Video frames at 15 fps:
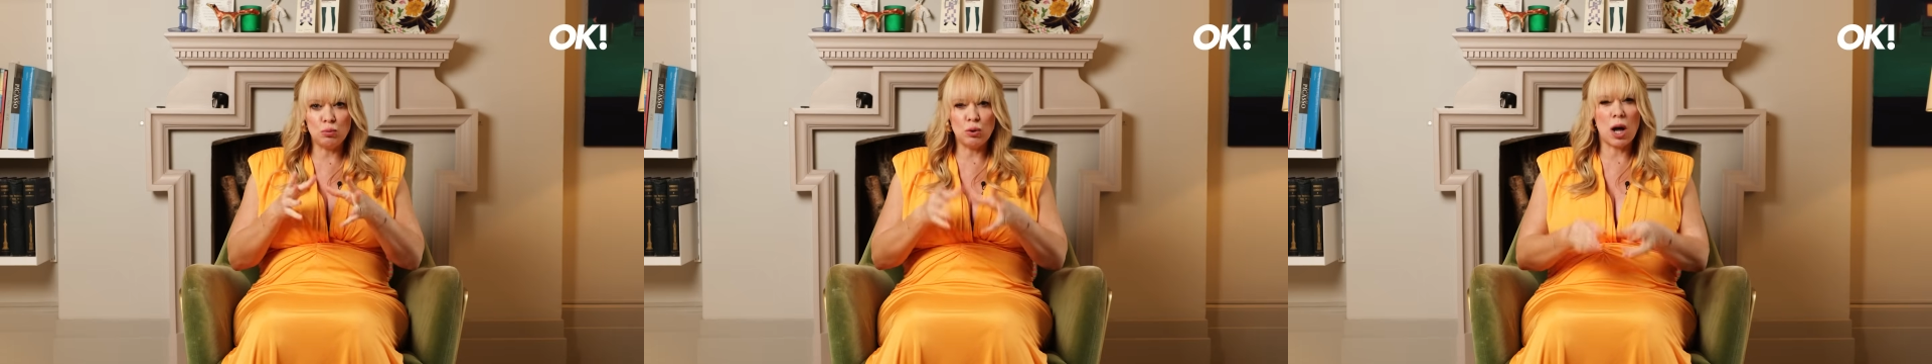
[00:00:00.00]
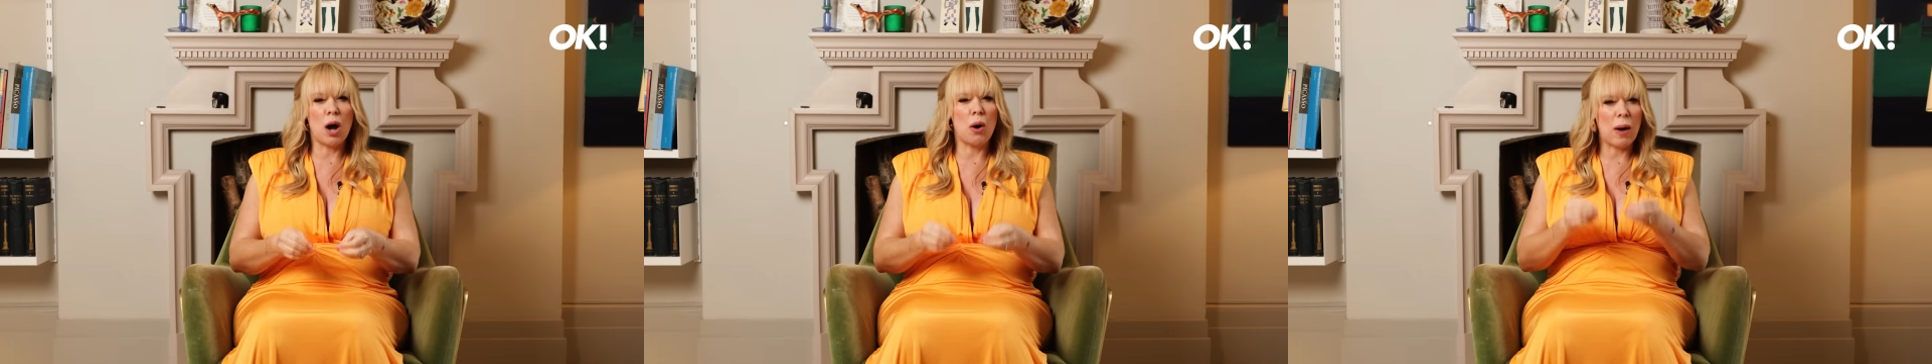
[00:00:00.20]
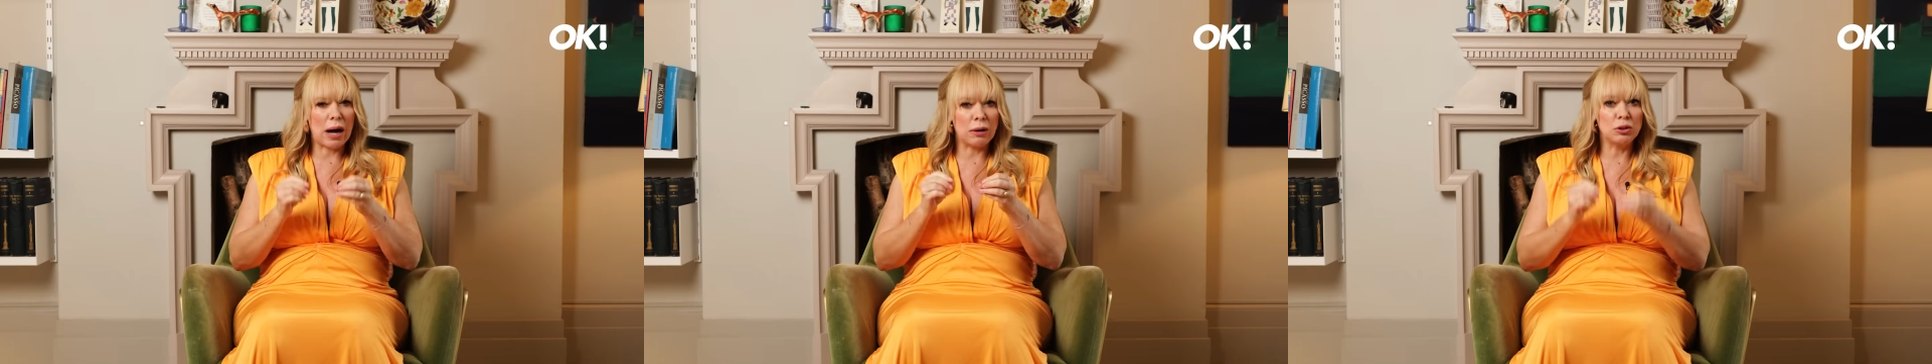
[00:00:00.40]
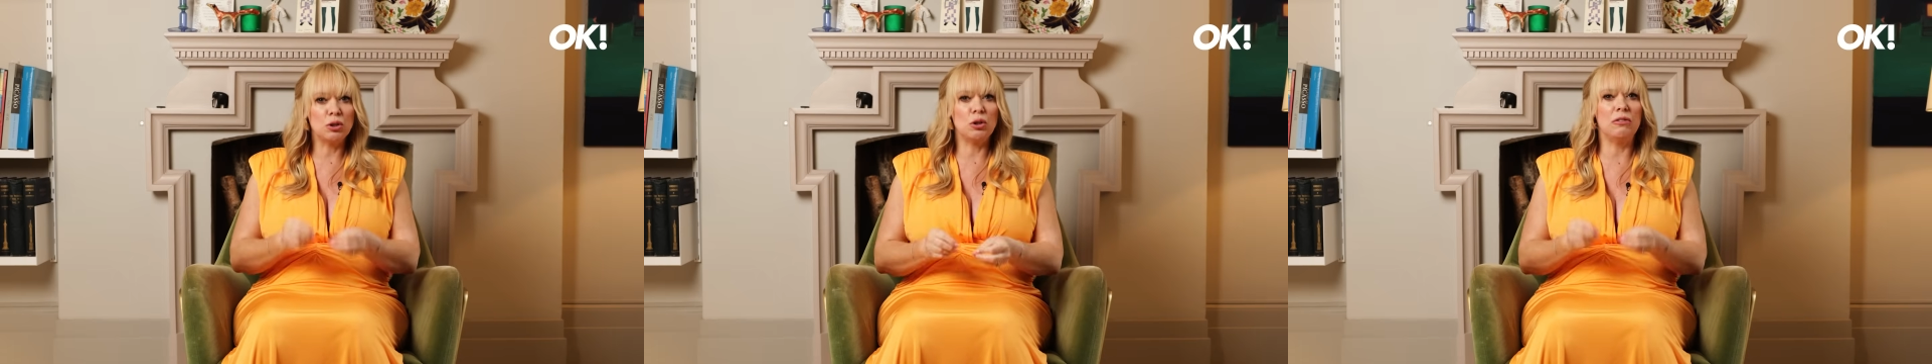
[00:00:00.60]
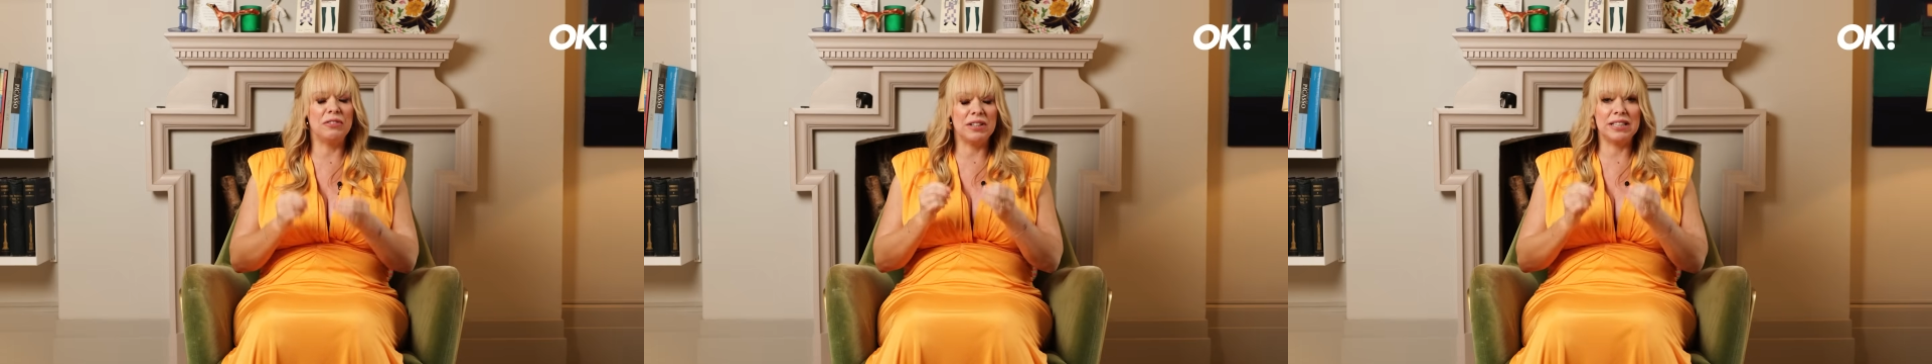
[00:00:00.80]
know how
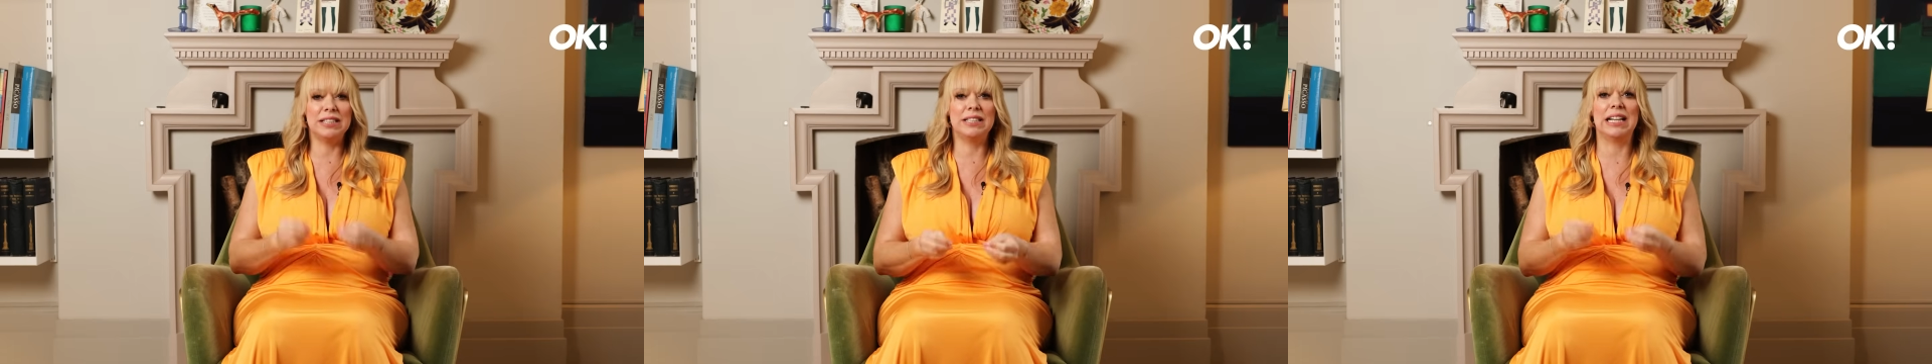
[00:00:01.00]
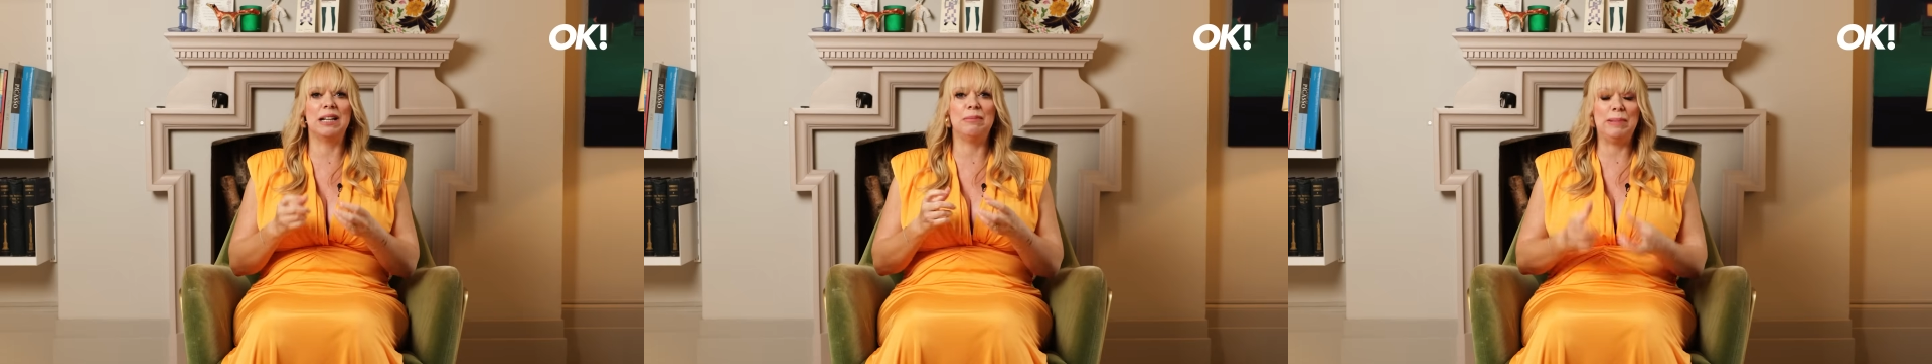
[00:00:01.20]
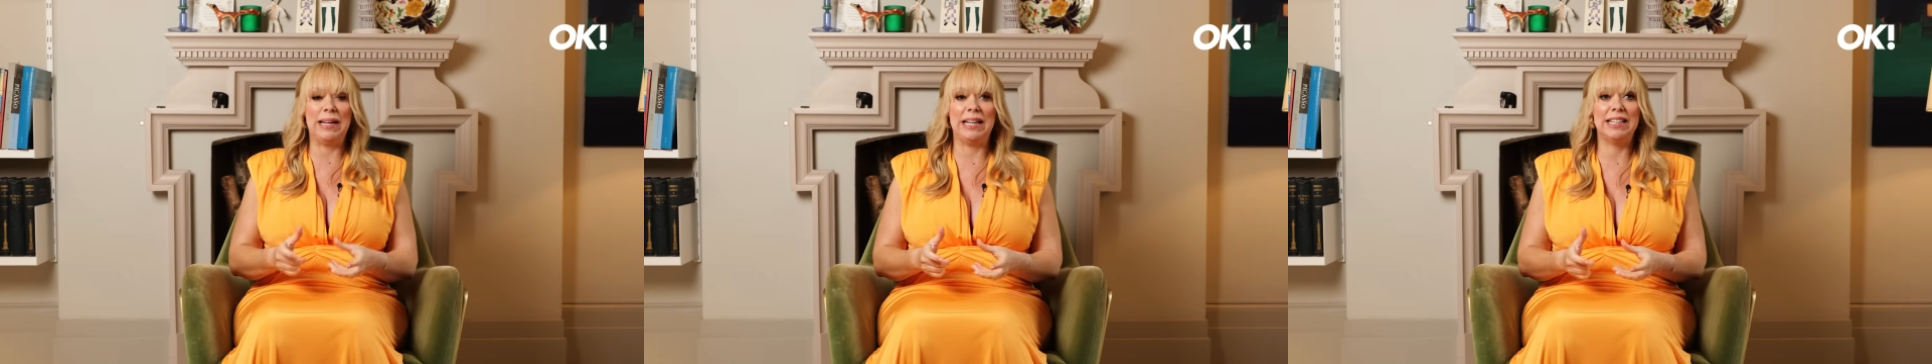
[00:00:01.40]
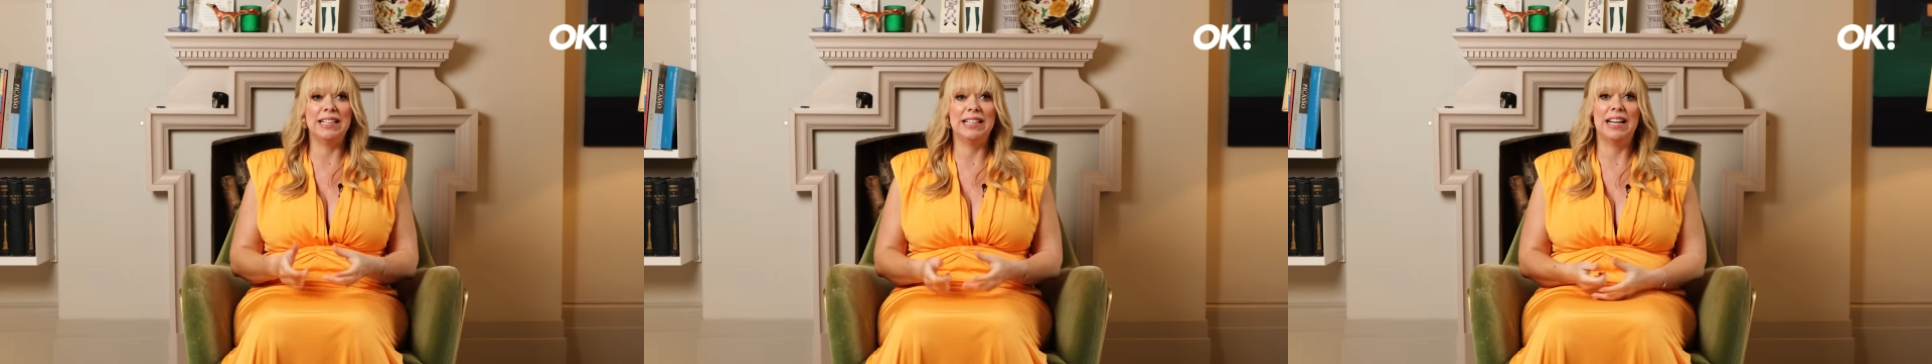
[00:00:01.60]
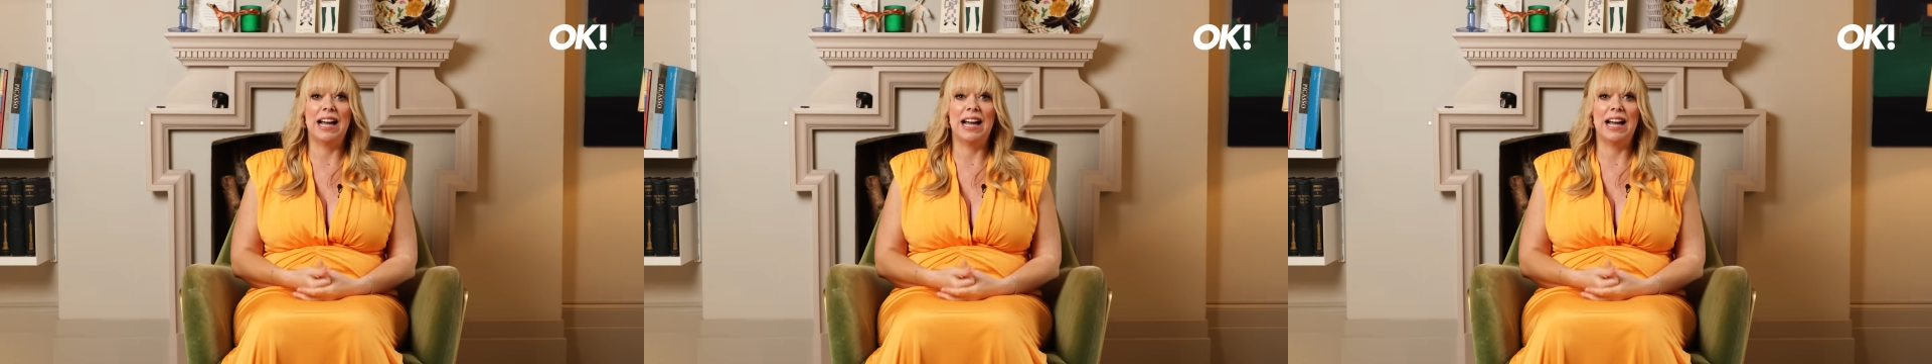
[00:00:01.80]
tough this is going to be?